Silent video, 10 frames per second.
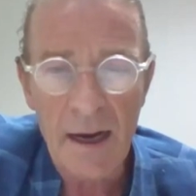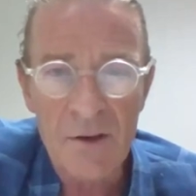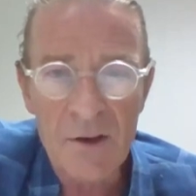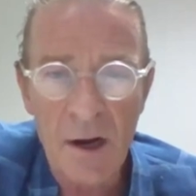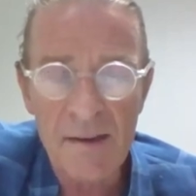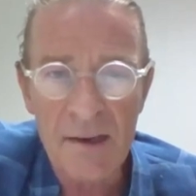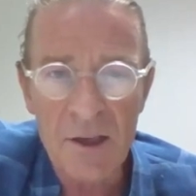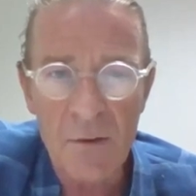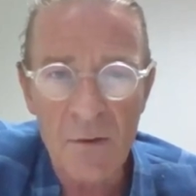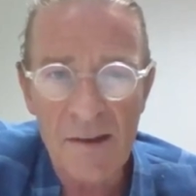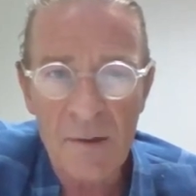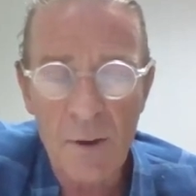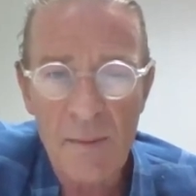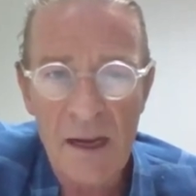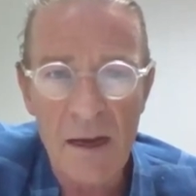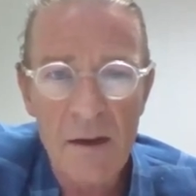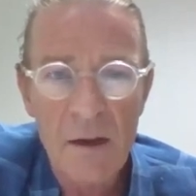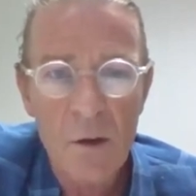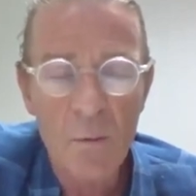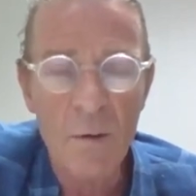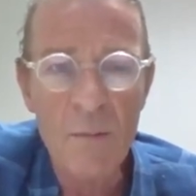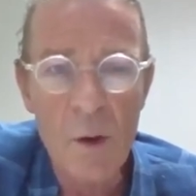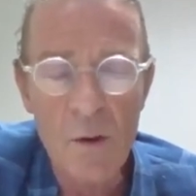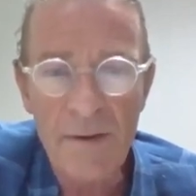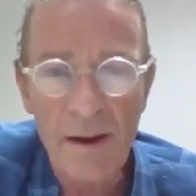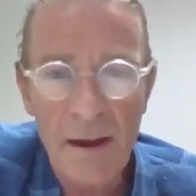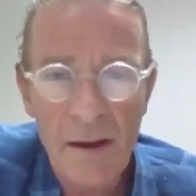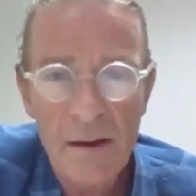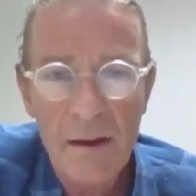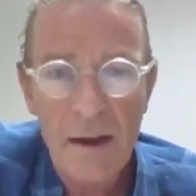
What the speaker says: transition risk, we mean removing